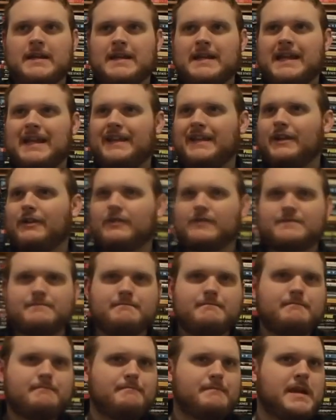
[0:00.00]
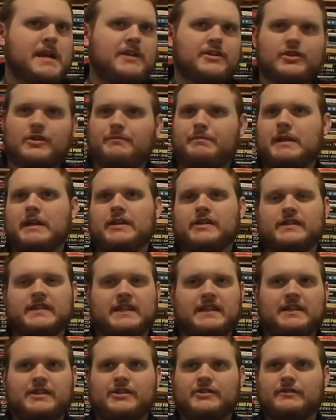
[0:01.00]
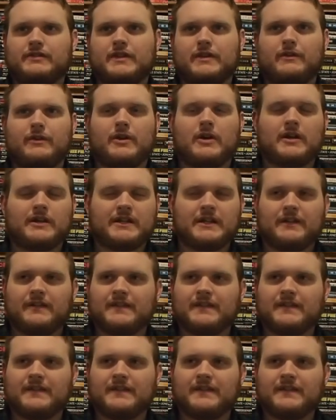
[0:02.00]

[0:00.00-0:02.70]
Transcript: and there's major pacing issues going on here.